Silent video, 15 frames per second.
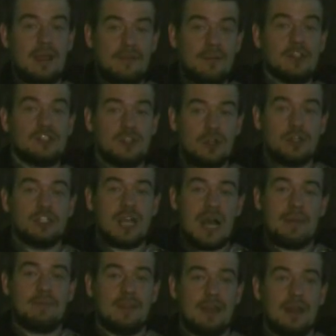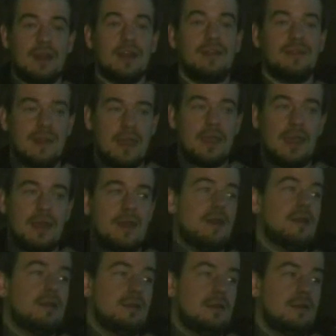If it's their job to get in, they get
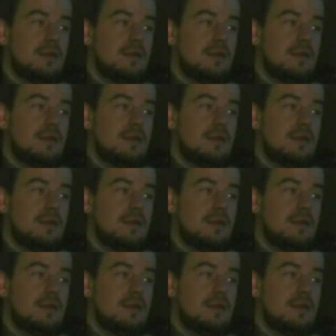in.